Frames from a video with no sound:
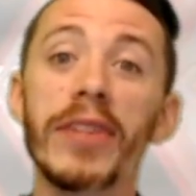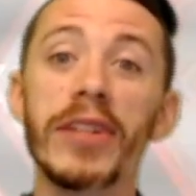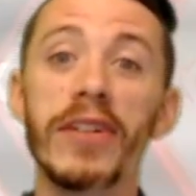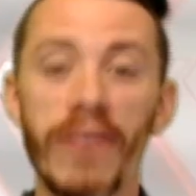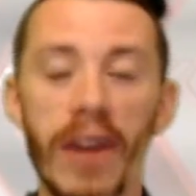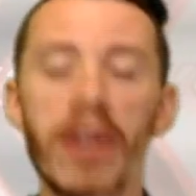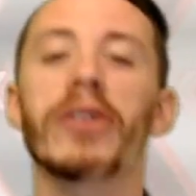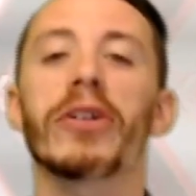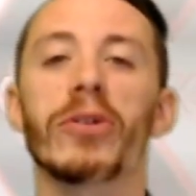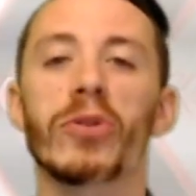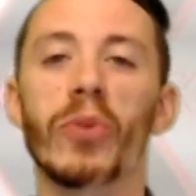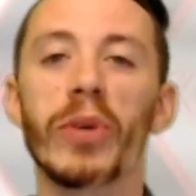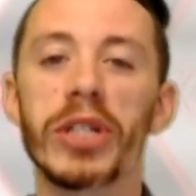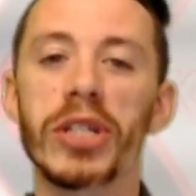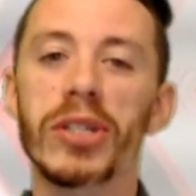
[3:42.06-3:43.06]
the
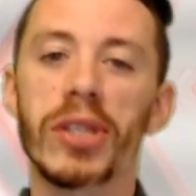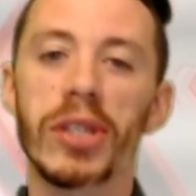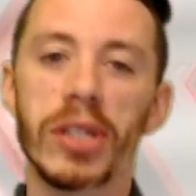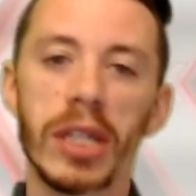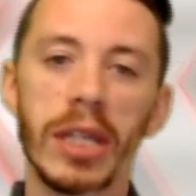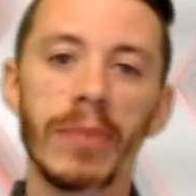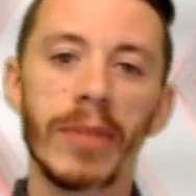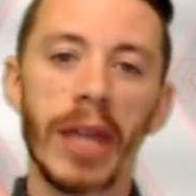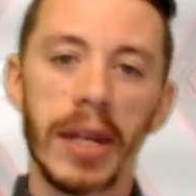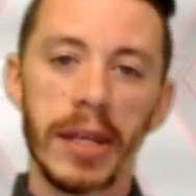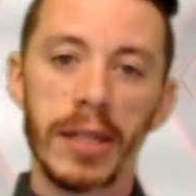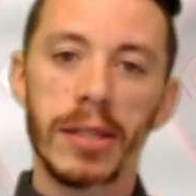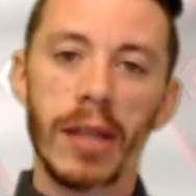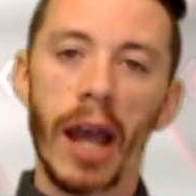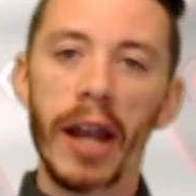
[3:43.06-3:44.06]
Defenders, which is the team that
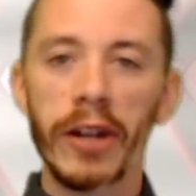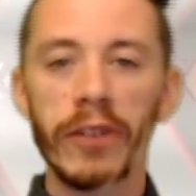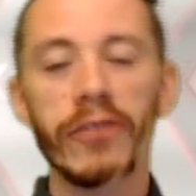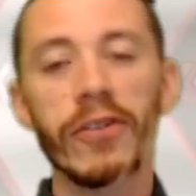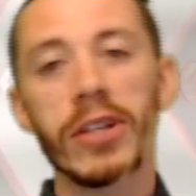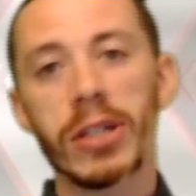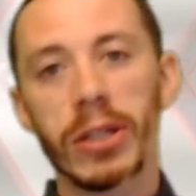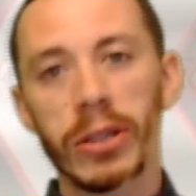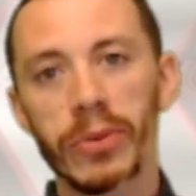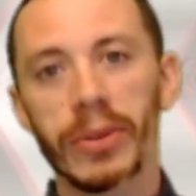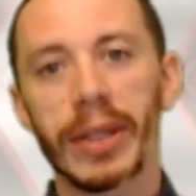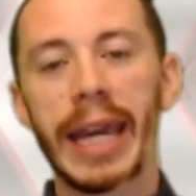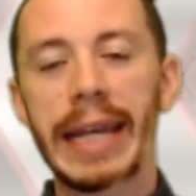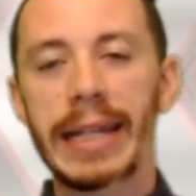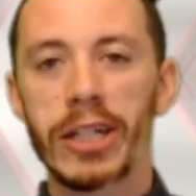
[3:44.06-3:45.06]
is Iron Fist, Luke
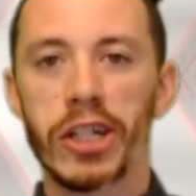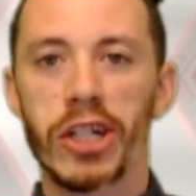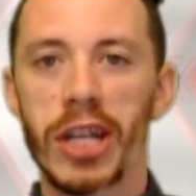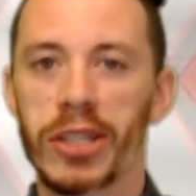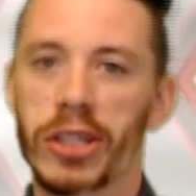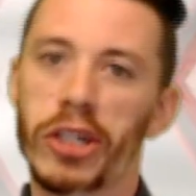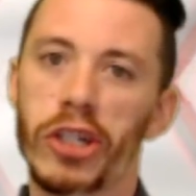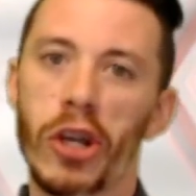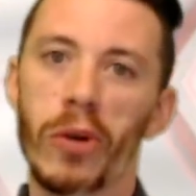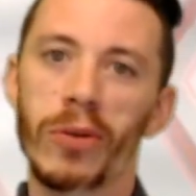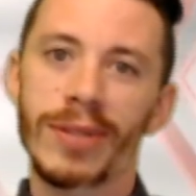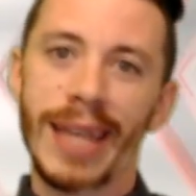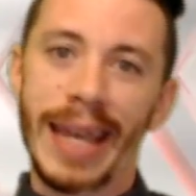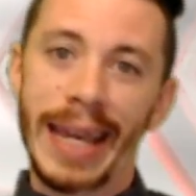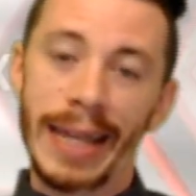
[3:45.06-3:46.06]
Cage, Jessica
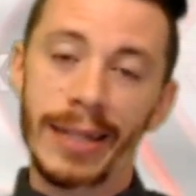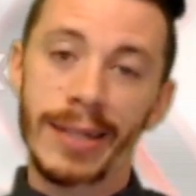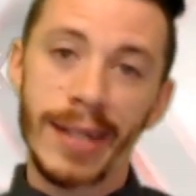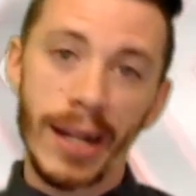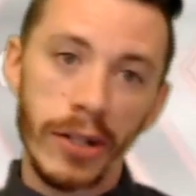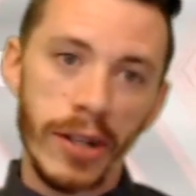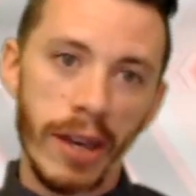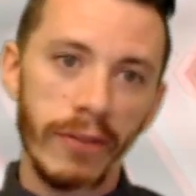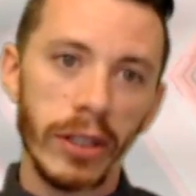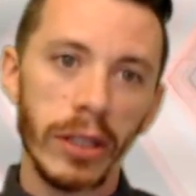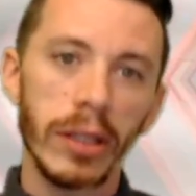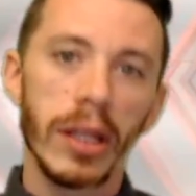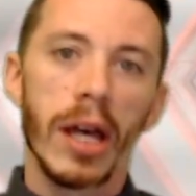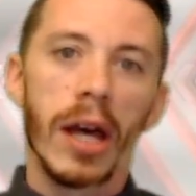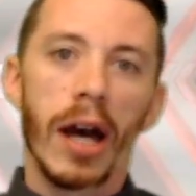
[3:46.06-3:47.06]
Jones, and
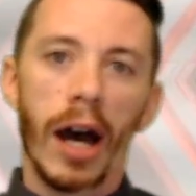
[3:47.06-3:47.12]
Daredevil,